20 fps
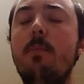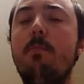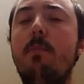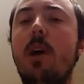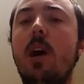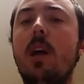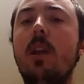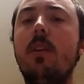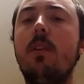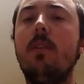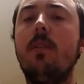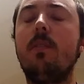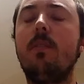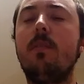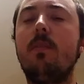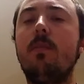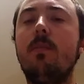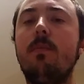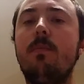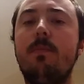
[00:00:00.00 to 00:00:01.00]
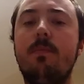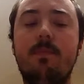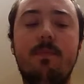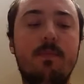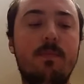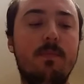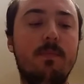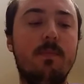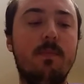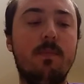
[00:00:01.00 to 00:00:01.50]
But,
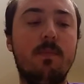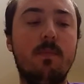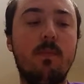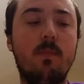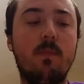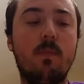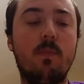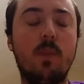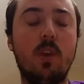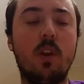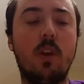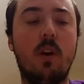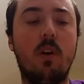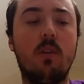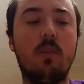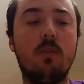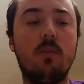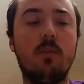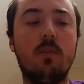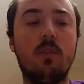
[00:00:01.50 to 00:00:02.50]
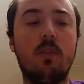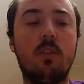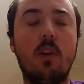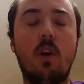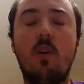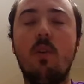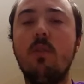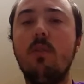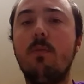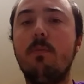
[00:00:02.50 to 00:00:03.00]

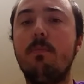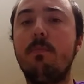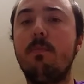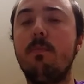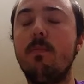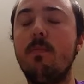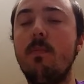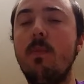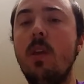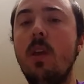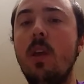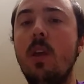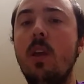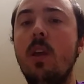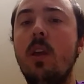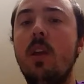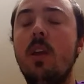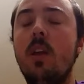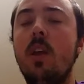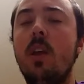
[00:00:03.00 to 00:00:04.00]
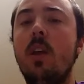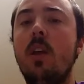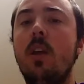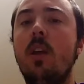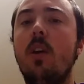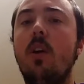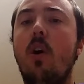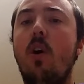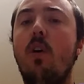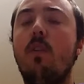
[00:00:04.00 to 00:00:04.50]
don't
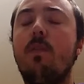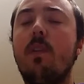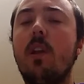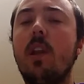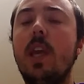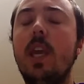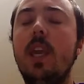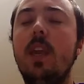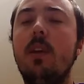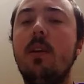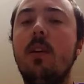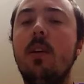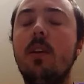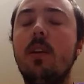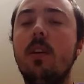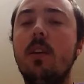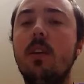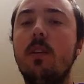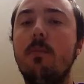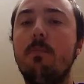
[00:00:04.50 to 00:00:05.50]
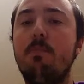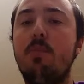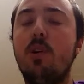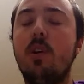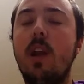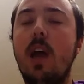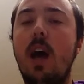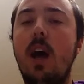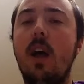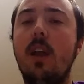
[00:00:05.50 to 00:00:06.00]
overly
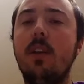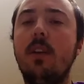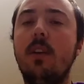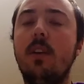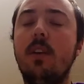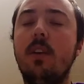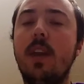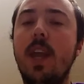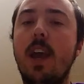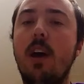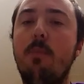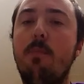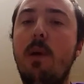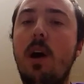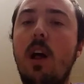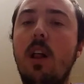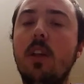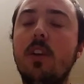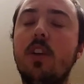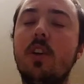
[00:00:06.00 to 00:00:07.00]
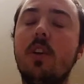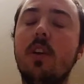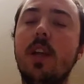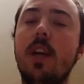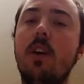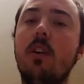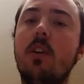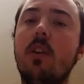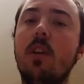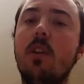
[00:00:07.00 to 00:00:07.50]
put on nail polish,
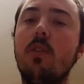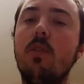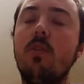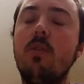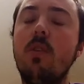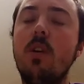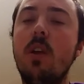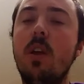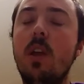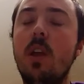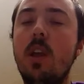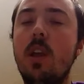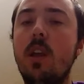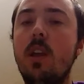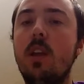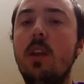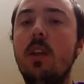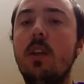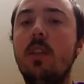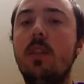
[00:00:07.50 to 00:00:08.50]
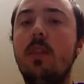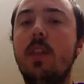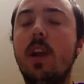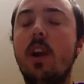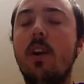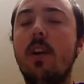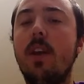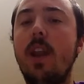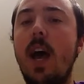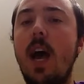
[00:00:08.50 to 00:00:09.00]
nail glue.
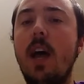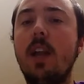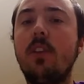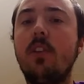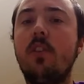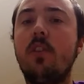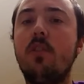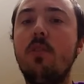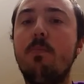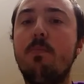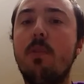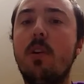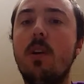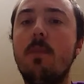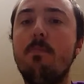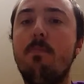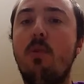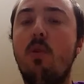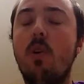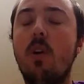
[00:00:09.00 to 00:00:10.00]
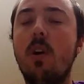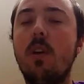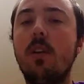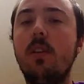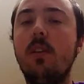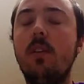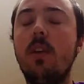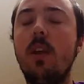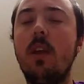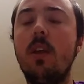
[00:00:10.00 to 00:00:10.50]
They're not super
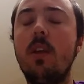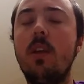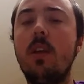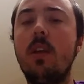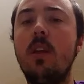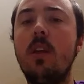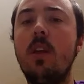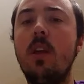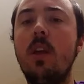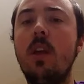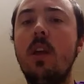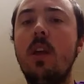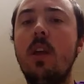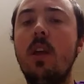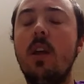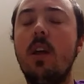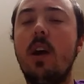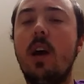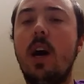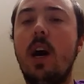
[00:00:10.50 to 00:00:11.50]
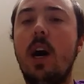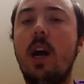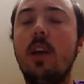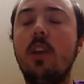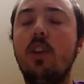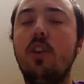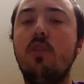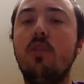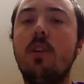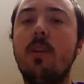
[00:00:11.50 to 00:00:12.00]
important.
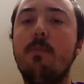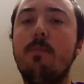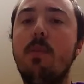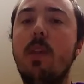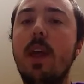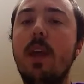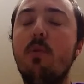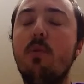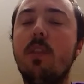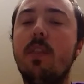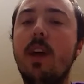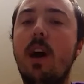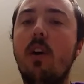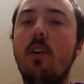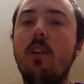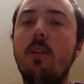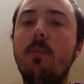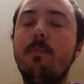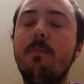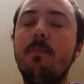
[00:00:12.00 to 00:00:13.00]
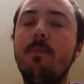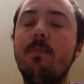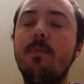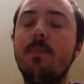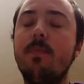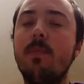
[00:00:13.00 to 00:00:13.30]
You can play without them.